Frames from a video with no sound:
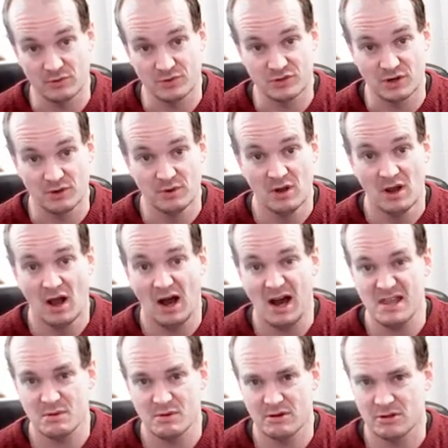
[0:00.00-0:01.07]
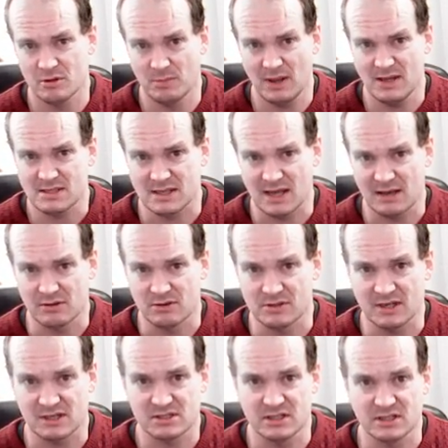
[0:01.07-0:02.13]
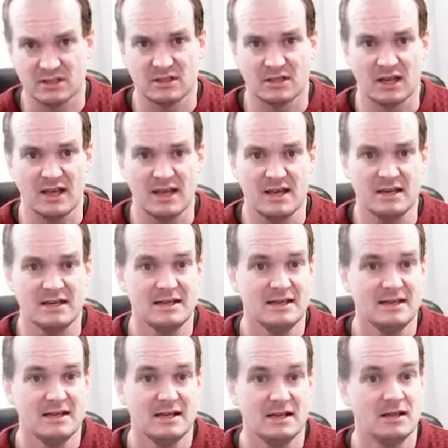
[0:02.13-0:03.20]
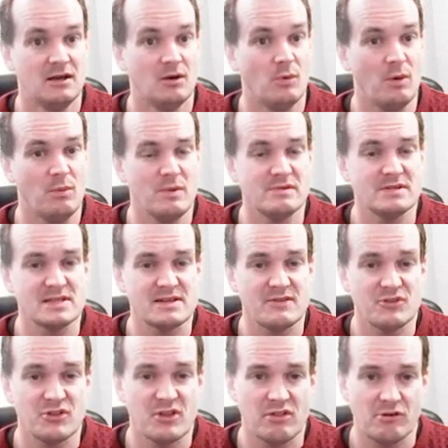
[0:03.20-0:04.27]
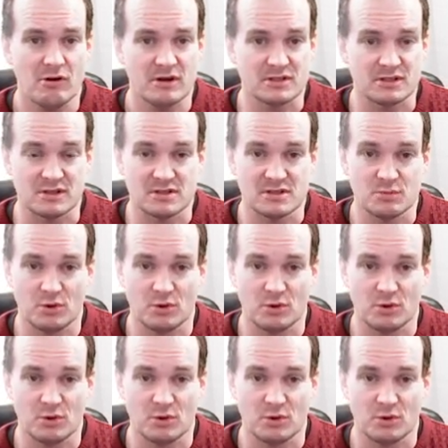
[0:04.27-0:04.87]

So I think we're in a good place now, because actually Gallade, well, we resist everything they throw at us